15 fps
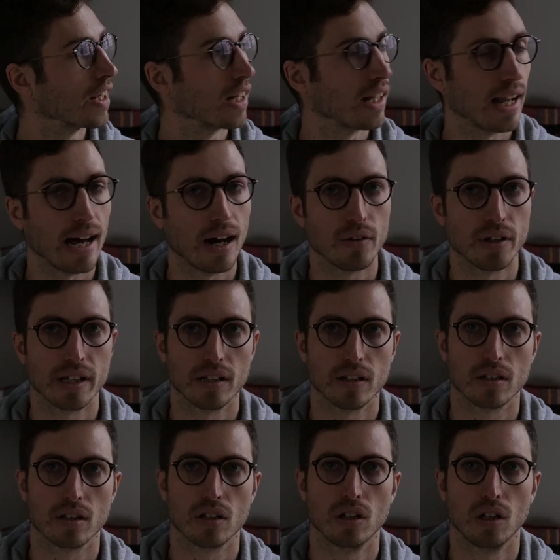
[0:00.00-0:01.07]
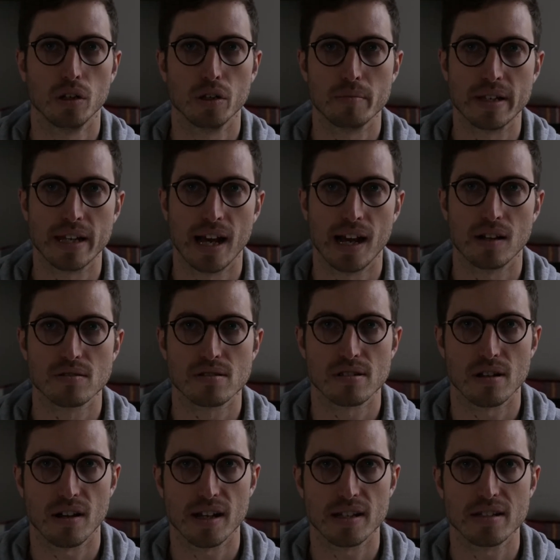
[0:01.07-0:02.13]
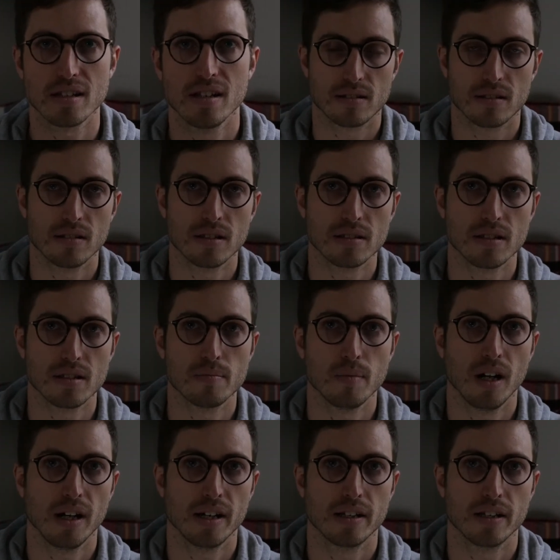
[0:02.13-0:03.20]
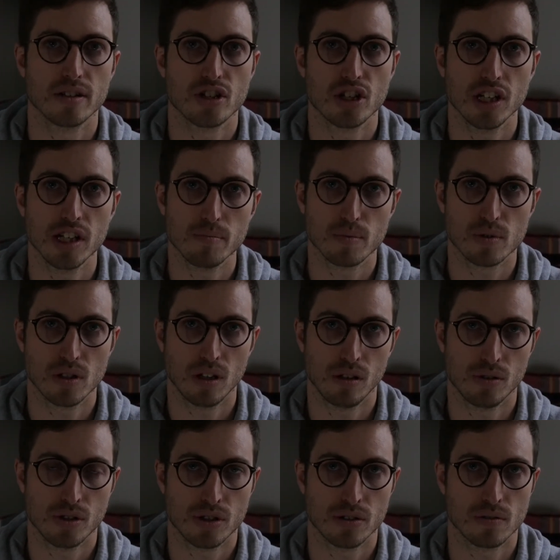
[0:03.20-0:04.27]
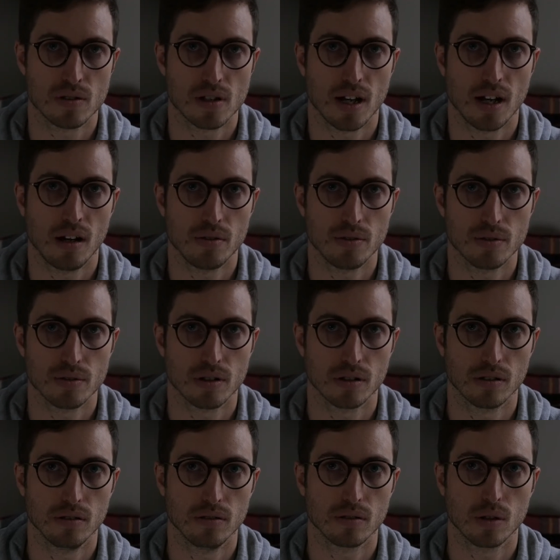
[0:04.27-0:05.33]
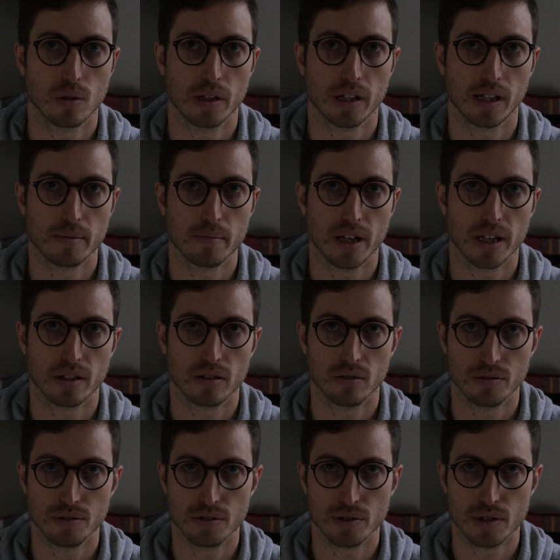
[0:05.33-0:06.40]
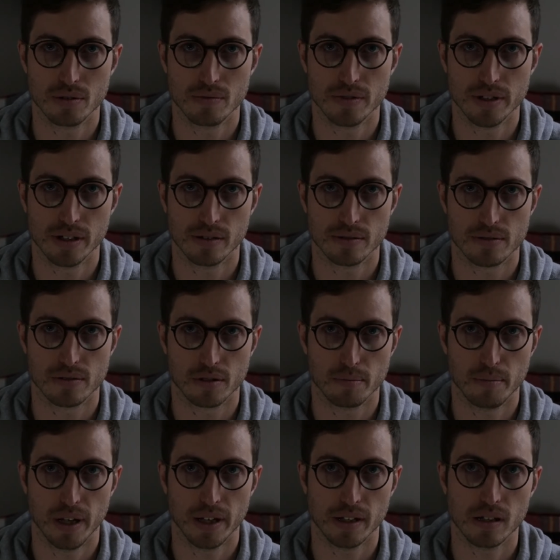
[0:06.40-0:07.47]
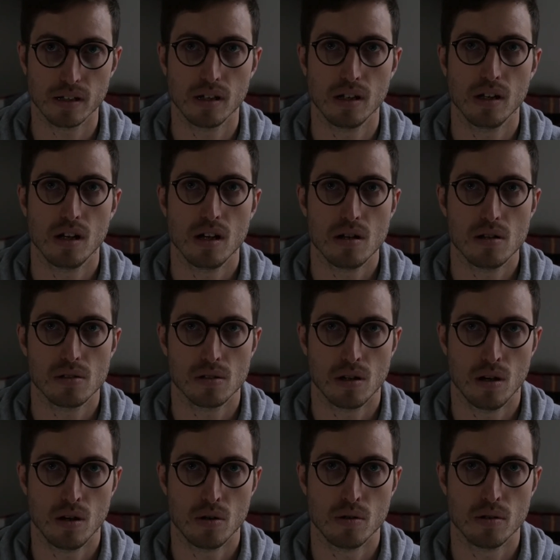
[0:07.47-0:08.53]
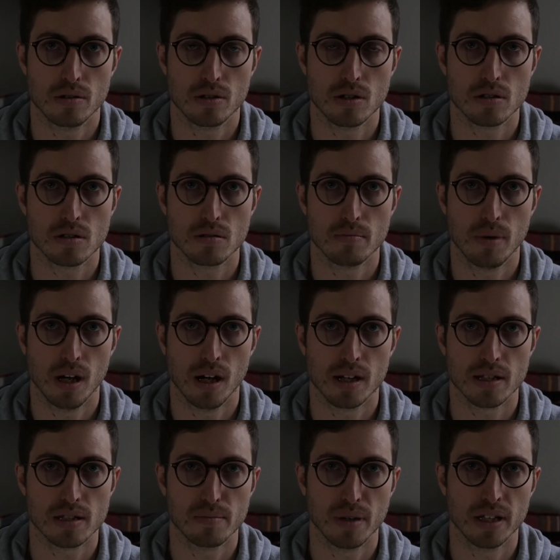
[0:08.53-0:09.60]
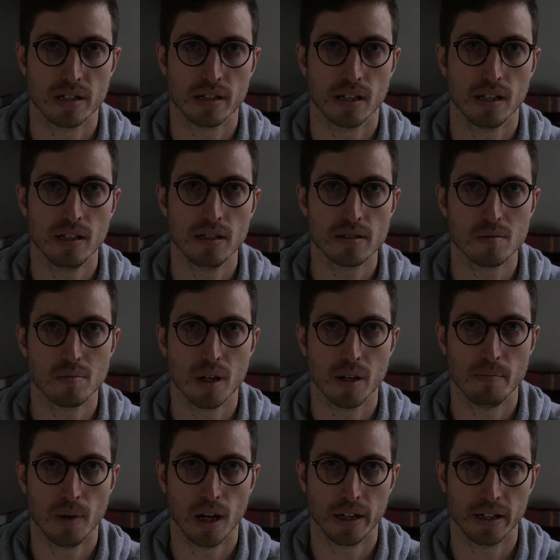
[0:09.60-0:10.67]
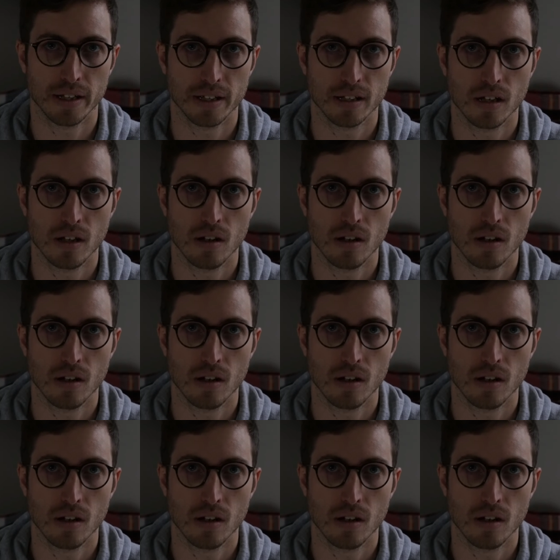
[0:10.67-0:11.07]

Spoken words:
cloudy and gloomy outside. So this is my cheap solution to how you can quickly make your YouTube videos look better. So just by spending a little bit of money